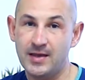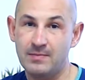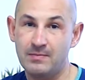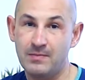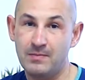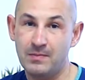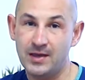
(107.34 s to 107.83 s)

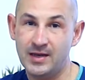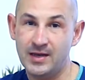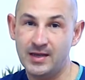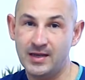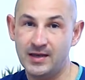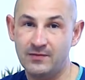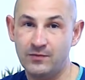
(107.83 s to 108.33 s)

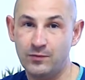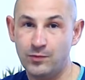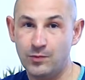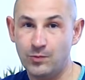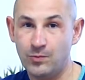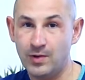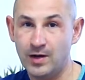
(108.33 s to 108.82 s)
meaning if
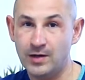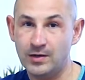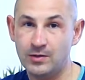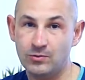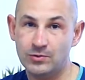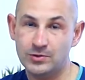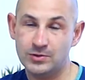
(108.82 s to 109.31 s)
1
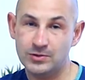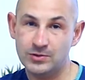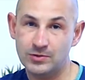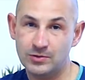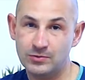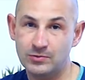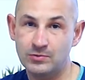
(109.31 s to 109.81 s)
or
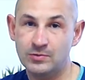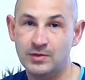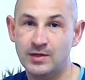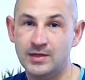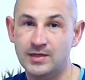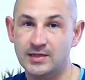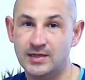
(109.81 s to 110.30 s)
2
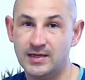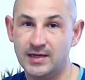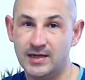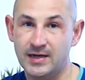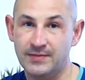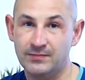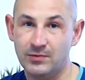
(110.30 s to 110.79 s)

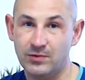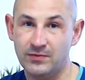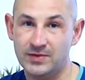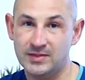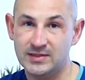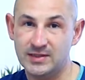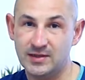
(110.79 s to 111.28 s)
of
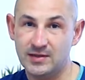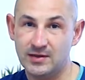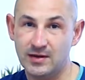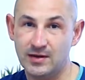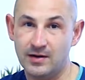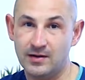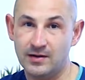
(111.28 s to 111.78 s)
the teeth
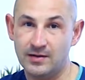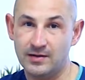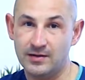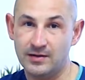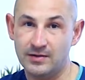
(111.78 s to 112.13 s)
are